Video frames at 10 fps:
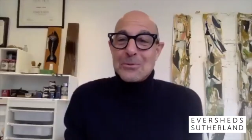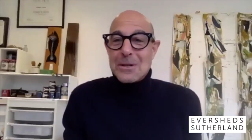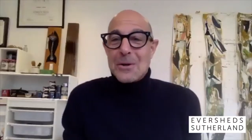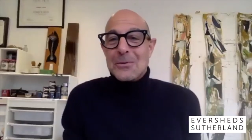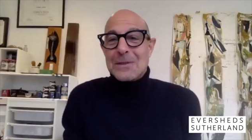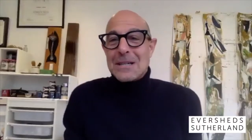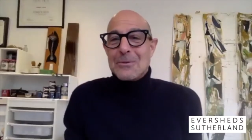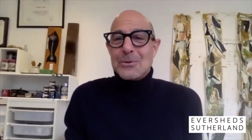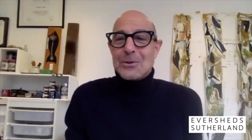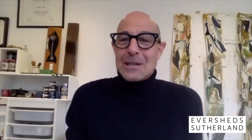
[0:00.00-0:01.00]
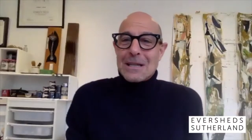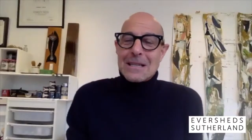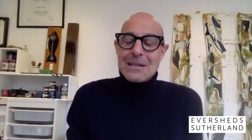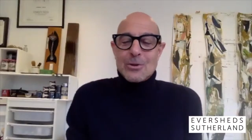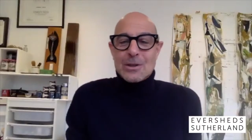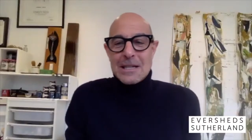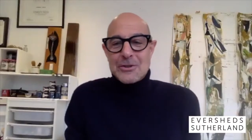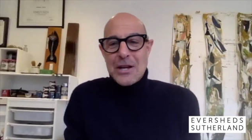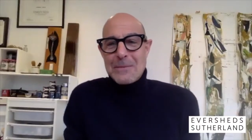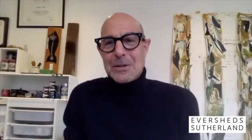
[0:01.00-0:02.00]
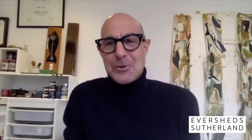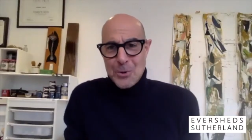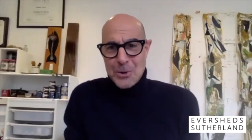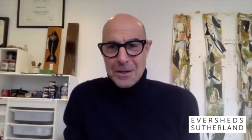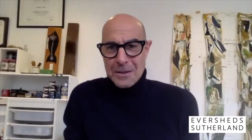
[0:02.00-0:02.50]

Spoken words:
No. They look like Jamie Dornan.